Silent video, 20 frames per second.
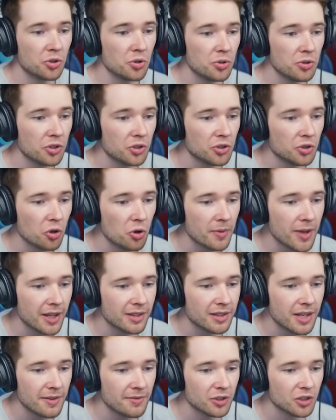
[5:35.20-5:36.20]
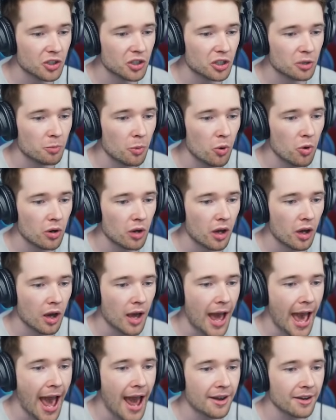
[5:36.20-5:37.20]
Dude, the storm gets even
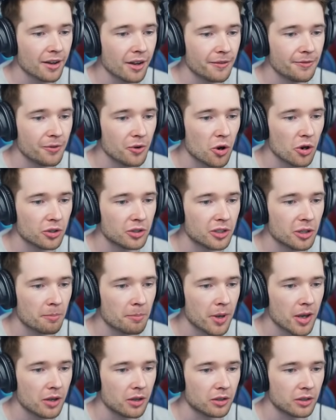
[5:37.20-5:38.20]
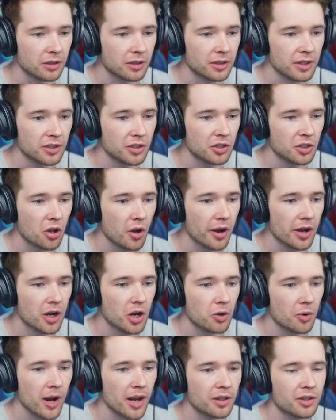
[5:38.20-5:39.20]
smaller, and I forgot to build. This is
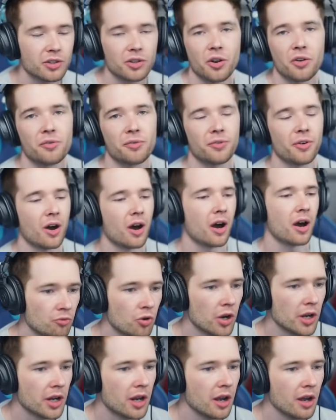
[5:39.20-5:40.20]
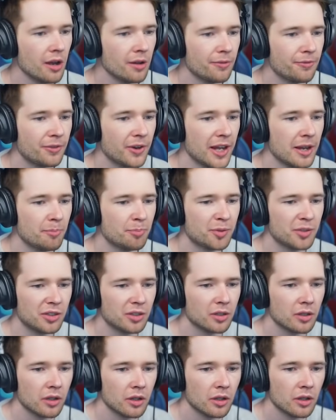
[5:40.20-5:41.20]
going great so far. Ronica,
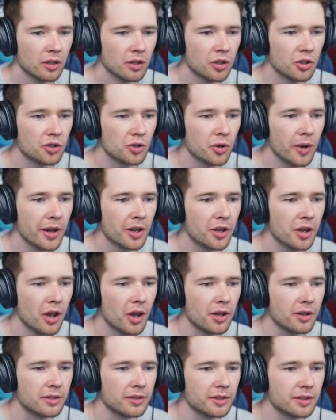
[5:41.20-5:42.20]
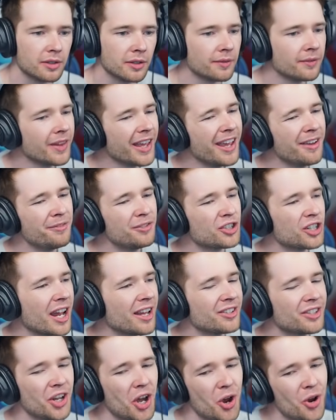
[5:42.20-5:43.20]
Flips, you're doing good. If
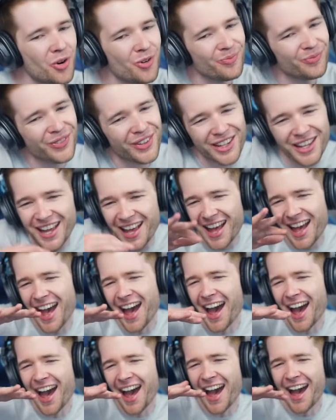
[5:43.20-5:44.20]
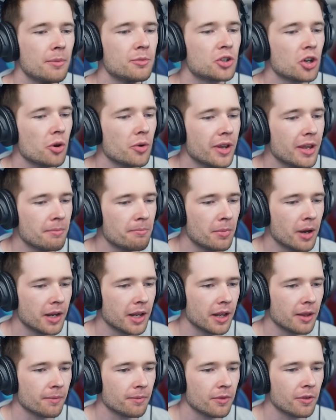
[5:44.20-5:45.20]
Cheto... I'm joking,
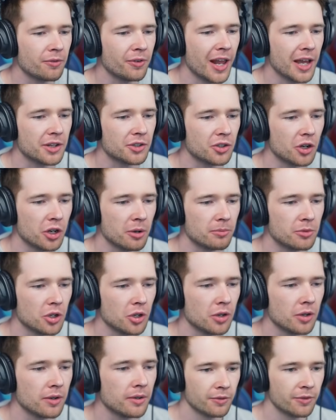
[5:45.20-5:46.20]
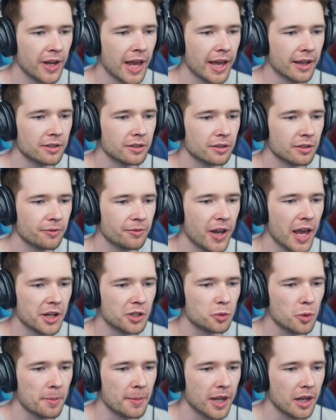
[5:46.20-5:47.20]
buddy. Flex on him, dude. Flex.
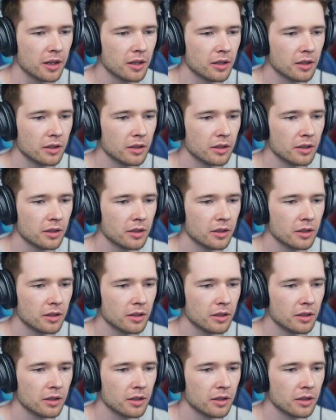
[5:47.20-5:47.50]
Flex with me.